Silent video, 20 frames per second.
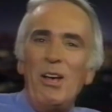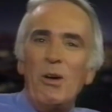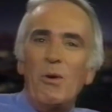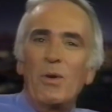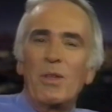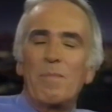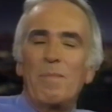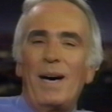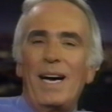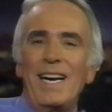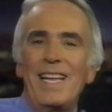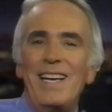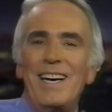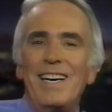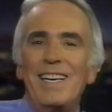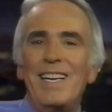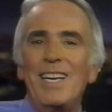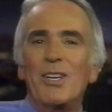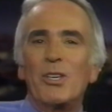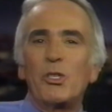With Bonnie
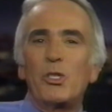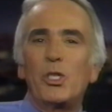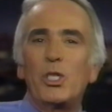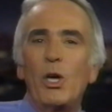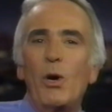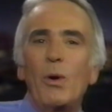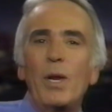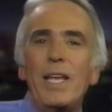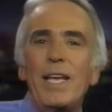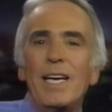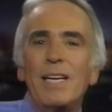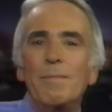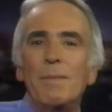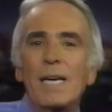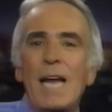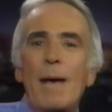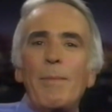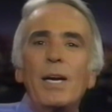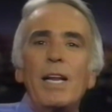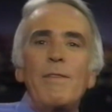Hunt, here's Jody in
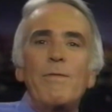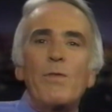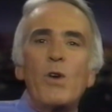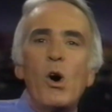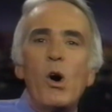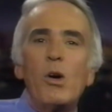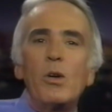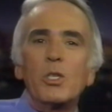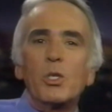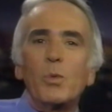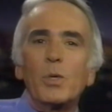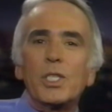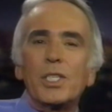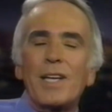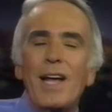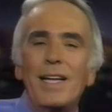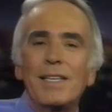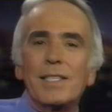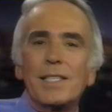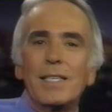Menominee Falls,
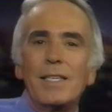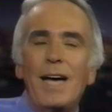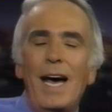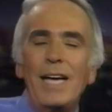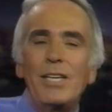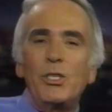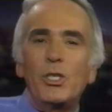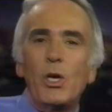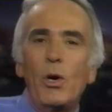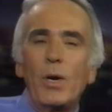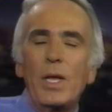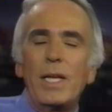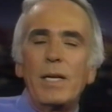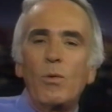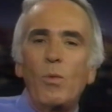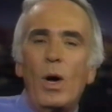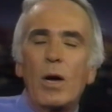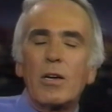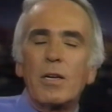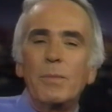Wisconsin. Hi, Jody,
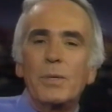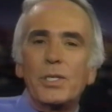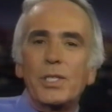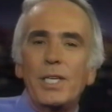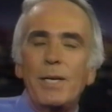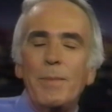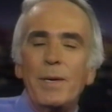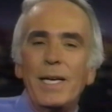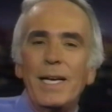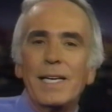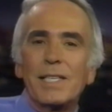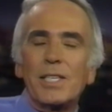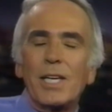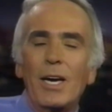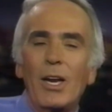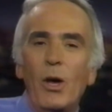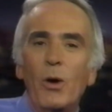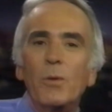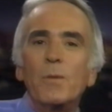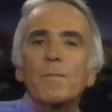and welcome to CBS.
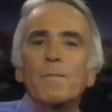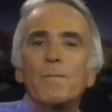Hello.